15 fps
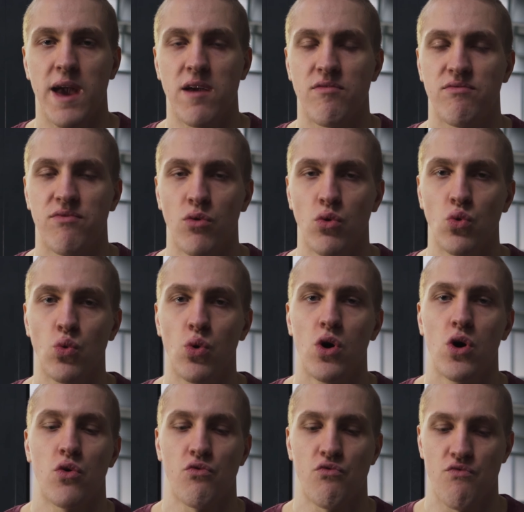a full
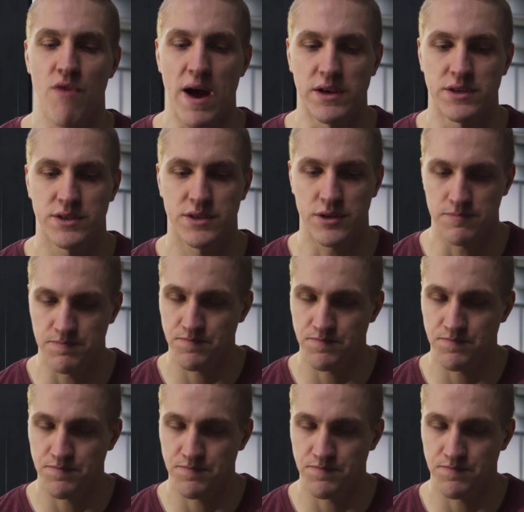rest.